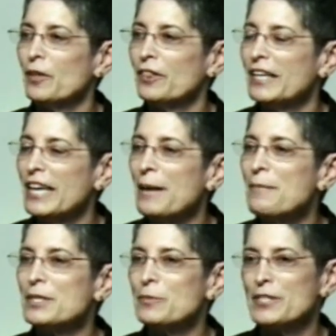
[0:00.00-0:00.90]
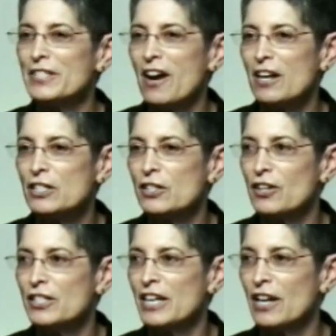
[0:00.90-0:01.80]
the name is Wisconsin,
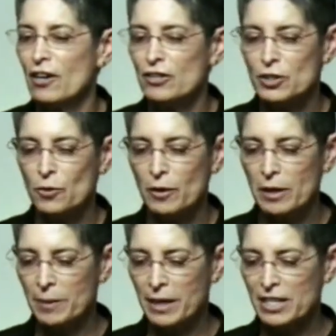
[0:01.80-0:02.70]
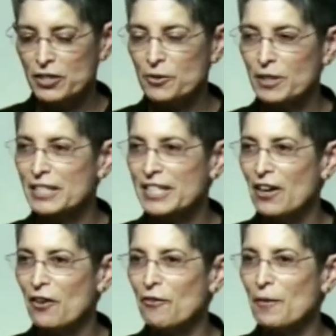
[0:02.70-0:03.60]
Our State, Our Story, but as you can
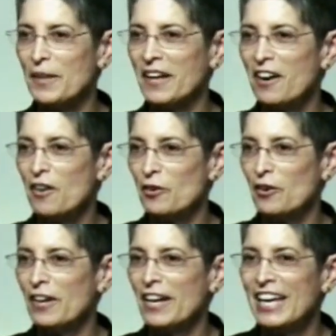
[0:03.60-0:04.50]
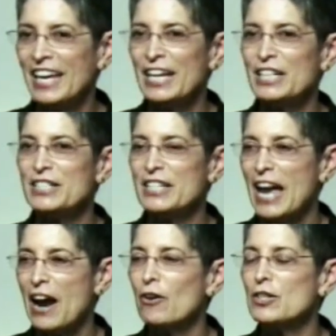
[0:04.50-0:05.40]
tell from the cover, it's
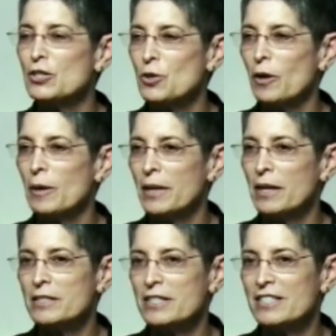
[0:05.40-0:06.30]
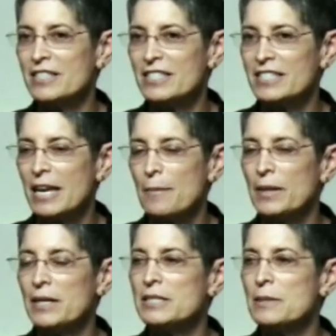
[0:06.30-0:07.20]
our story because it's the state,
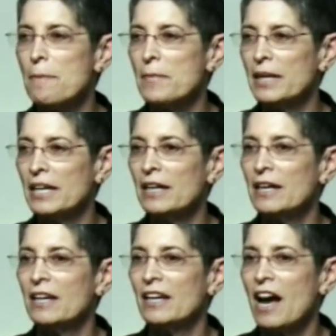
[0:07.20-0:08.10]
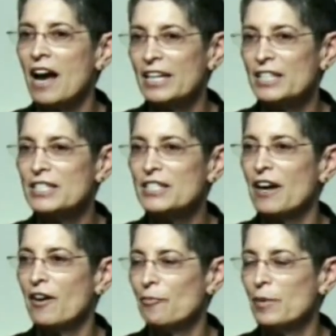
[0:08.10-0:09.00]
but it's many kinds
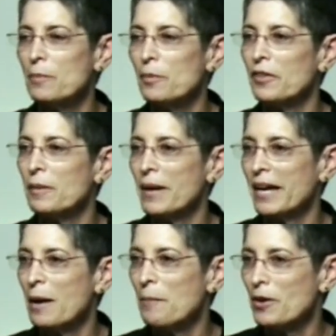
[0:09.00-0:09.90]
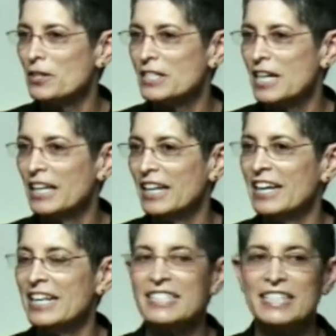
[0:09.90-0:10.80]
of people that make up our state,
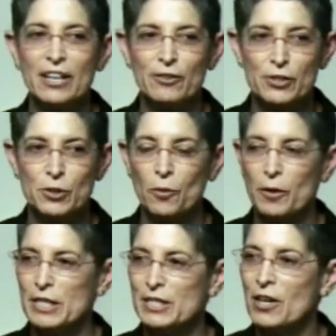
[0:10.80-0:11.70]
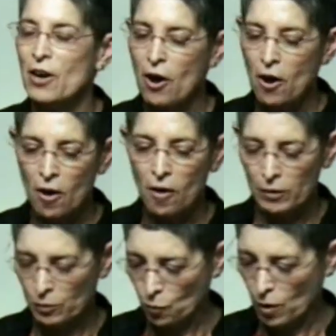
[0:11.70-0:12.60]
and it's their stories
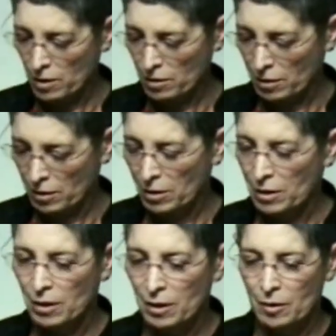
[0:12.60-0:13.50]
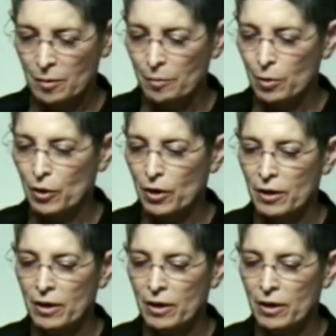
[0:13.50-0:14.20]
all in one book.